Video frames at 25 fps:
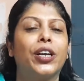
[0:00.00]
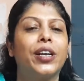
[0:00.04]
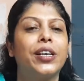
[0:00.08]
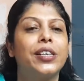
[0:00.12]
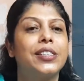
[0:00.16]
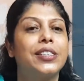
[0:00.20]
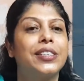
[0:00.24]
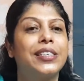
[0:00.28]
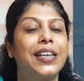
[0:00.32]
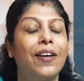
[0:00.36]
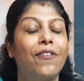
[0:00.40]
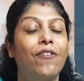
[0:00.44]
is
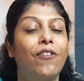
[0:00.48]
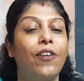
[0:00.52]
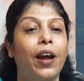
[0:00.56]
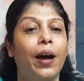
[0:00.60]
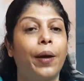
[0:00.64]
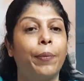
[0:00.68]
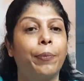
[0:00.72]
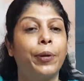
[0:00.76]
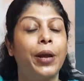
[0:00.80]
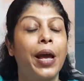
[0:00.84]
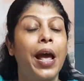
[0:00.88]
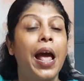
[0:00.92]

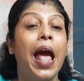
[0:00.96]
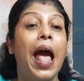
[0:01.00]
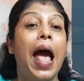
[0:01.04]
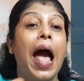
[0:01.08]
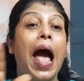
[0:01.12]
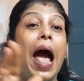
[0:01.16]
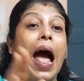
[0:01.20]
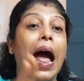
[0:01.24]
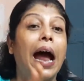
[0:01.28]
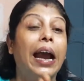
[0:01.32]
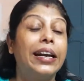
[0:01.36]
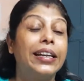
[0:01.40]
developed,
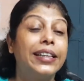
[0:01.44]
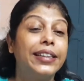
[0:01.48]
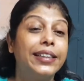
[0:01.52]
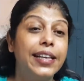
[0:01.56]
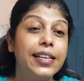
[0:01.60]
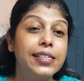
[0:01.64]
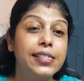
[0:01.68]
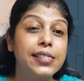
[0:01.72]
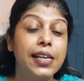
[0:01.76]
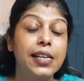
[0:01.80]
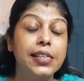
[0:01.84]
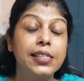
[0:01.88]
and
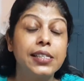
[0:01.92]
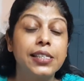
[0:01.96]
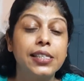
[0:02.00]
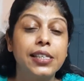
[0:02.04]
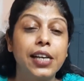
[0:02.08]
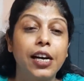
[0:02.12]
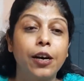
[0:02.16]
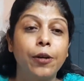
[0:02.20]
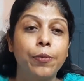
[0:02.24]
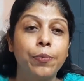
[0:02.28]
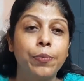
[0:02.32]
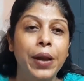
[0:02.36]
this is
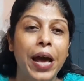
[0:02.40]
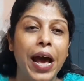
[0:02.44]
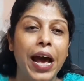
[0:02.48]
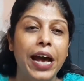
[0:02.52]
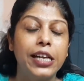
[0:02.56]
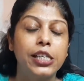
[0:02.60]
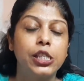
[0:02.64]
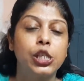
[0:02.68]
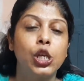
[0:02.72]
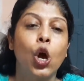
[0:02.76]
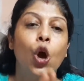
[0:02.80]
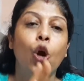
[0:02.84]
termed
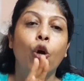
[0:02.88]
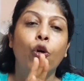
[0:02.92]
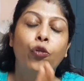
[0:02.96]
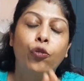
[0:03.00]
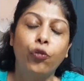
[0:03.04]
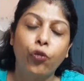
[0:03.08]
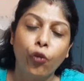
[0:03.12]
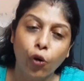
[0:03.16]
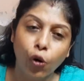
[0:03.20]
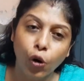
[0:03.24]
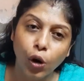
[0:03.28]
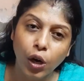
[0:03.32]
as
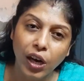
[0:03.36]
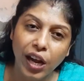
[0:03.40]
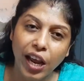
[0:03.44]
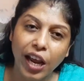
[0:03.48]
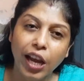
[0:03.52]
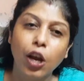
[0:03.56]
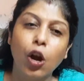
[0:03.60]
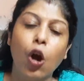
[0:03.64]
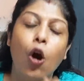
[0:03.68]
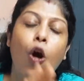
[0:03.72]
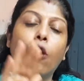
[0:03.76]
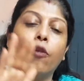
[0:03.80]

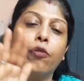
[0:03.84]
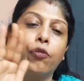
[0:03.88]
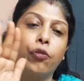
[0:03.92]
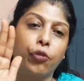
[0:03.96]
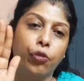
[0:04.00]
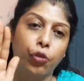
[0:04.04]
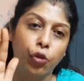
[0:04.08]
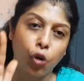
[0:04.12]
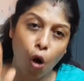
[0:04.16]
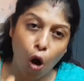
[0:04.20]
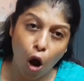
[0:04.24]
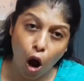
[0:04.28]
folding
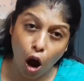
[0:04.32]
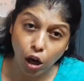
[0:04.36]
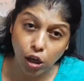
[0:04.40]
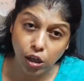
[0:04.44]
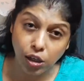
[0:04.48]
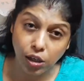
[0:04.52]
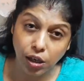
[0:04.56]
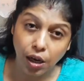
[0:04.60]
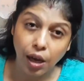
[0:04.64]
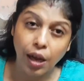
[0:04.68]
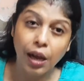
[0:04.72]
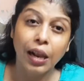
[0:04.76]
of
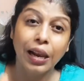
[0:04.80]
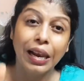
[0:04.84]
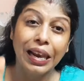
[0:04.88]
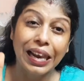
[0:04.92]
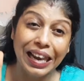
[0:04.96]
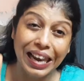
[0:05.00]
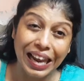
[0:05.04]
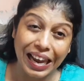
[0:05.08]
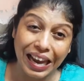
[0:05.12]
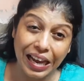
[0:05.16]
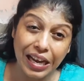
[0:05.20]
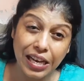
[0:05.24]
rock
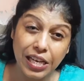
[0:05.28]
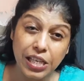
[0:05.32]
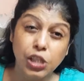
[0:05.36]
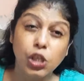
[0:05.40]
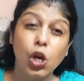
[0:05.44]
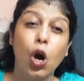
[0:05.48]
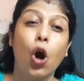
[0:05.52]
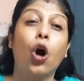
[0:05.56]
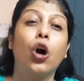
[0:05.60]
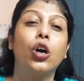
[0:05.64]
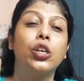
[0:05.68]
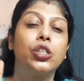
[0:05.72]
layers
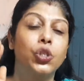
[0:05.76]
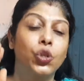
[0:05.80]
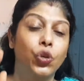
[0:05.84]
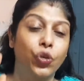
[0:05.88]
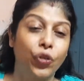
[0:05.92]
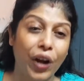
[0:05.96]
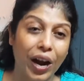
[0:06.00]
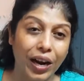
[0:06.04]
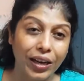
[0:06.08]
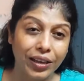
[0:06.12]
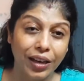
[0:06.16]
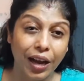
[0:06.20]
or
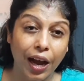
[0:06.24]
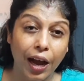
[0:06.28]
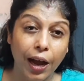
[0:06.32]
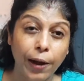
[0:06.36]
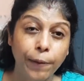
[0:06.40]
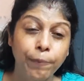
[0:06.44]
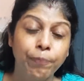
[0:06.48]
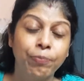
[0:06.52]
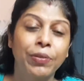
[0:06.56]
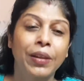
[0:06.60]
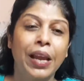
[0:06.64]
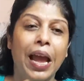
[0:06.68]
strata,
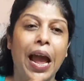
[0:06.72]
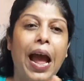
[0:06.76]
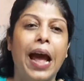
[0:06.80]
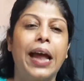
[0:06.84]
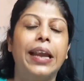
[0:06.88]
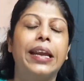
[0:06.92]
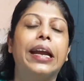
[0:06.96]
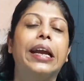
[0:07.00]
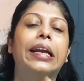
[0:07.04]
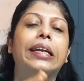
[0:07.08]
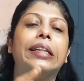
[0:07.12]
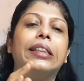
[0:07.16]
and
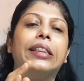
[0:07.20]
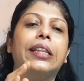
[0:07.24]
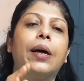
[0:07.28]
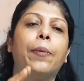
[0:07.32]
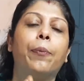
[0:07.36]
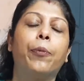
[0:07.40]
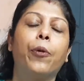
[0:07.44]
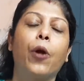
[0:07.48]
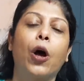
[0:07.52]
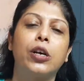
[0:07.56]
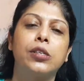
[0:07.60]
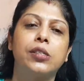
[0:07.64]
the
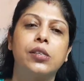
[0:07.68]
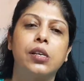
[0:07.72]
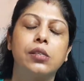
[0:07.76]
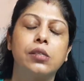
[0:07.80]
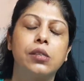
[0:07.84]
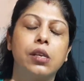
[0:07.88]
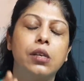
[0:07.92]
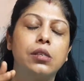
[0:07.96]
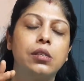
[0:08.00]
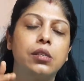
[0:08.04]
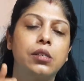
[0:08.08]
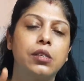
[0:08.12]
process
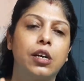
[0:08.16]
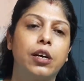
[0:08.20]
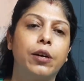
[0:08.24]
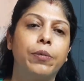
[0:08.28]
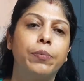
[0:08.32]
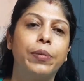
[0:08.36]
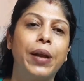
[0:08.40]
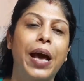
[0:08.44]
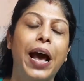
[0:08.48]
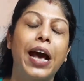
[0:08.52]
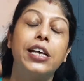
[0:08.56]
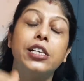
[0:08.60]
is
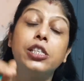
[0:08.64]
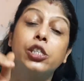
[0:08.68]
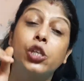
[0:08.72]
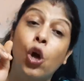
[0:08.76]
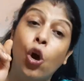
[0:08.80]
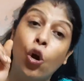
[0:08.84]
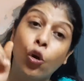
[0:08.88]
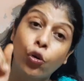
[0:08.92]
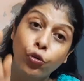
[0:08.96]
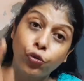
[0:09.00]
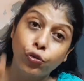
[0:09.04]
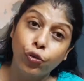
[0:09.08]
termed as
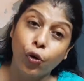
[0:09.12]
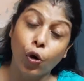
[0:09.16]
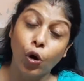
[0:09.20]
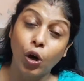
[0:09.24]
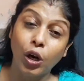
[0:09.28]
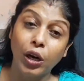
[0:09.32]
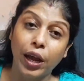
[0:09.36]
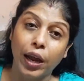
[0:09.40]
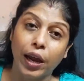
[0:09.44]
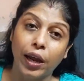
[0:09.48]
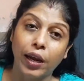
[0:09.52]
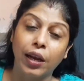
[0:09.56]

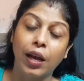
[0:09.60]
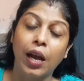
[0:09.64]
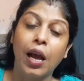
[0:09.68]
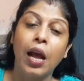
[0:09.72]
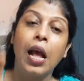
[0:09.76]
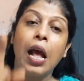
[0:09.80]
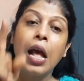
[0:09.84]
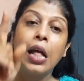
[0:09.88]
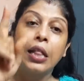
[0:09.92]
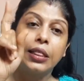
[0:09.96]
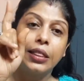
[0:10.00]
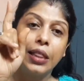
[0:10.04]
folding.
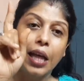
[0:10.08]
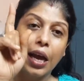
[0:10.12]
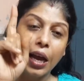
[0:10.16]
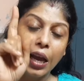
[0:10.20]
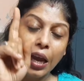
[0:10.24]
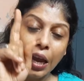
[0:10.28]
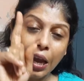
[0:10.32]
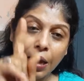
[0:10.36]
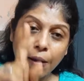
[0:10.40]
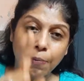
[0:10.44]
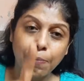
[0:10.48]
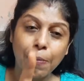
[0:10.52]
The
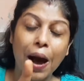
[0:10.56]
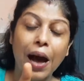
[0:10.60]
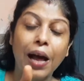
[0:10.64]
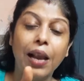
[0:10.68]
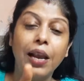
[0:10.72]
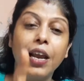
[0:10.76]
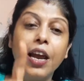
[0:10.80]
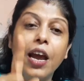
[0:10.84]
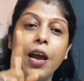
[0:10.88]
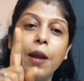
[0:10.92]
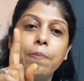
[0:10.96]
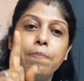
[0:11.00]

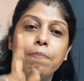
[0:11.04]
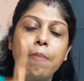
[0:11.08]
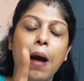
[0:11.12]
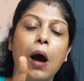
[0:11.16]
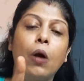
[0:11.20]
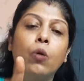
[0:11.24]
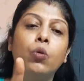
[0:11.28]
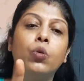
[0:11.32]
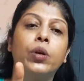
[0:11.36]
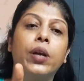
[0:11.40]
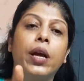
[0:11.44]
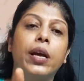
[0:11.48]
Himalayan
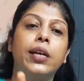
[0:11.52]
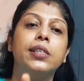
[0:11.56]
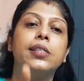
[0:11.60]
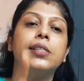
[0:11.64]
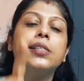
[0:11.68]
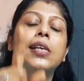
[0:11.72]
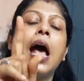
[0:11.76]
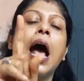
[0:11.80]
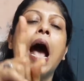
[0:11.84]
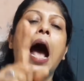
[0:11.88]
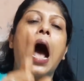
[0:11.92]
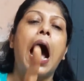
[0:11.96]
mountains
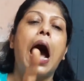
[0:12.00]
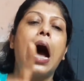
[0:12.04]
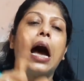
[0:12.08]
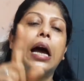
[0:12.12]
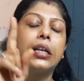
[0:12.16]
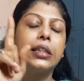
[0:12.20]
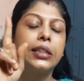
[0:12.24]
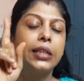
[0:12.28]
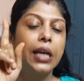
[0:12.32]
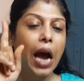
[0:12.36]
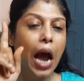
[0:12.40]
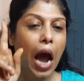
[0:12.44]

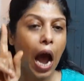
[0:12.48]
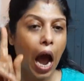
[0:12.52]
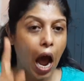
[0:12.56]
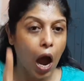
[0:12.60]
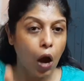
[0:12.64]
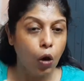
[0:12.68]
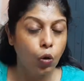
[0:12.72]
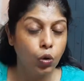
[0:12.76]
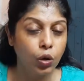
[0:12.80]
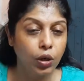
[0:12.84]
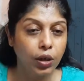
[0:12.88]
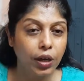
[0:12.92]
are the
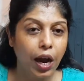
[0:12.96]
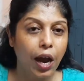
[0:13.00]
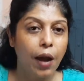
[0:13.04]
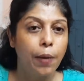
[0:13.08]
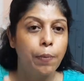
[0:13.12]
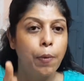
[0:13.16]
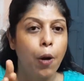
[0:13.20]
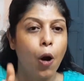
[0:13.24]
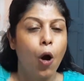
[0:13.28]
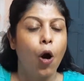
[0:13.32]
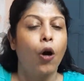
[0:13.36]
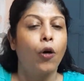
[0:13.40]

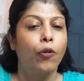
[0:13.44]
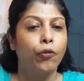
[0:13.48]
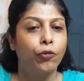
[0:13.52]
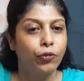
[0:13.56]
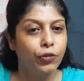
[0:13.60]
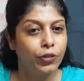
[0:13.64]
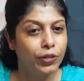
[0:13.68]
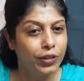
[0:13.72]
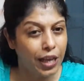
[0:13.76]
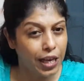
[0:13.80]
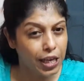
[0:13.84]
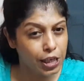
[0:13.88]
outcome
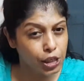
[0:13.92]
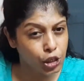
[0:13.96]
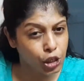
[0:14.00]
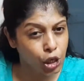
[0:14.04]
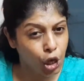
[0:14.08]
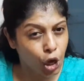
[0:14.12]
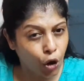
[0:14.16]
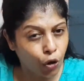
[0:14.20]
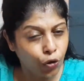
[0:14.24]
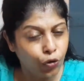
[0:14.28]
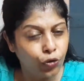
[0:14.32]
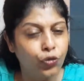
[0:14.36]
of this
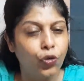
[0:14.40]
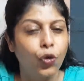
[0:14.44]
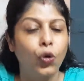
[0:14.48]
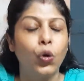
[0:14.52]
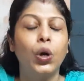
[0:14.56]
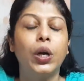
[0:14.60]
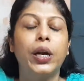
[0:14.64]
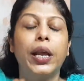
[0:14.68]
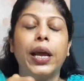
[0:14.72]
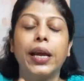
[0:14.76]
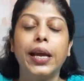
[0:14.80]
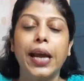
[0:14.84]

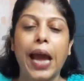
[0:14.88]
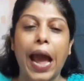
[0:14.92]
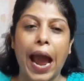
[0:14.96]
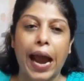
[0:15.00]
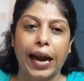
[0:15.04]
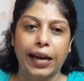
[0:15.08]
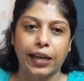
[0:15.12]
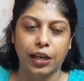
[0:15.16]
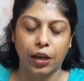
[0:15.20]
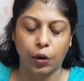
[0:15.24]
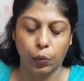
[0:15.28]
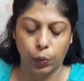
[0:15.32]
folding
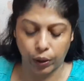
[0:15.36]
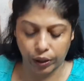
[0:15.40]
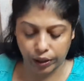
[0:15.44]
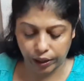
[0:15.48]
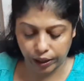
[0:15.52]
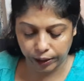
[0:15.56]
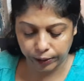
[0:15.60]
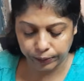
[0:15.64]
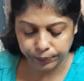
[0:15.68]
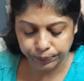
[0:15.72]
activity.